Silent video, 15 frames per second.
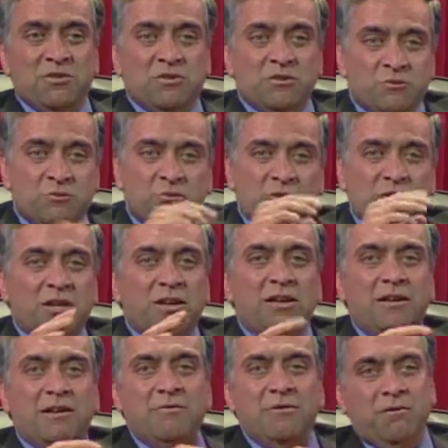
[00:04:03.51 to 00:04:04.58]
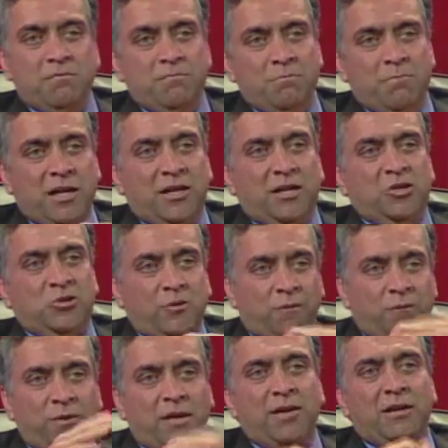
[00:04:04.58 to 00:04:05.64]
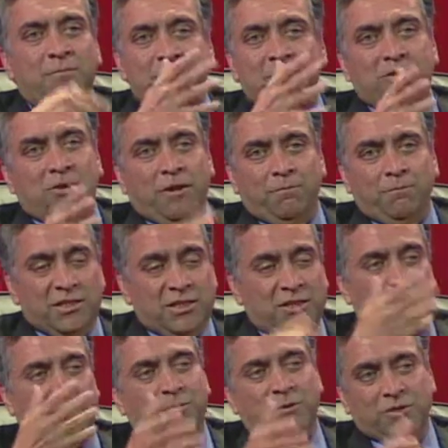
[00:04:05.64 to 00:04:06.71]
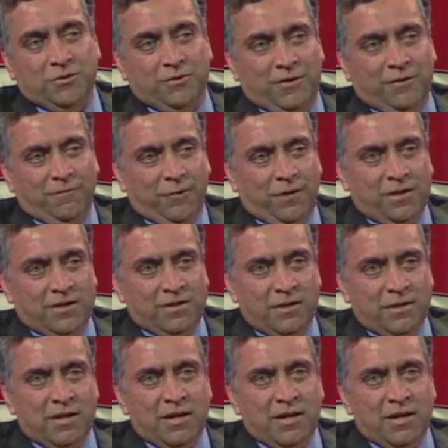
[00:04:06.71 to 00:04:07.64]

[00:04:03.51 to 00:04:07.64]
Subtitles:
could really make into a very business opportunity for us.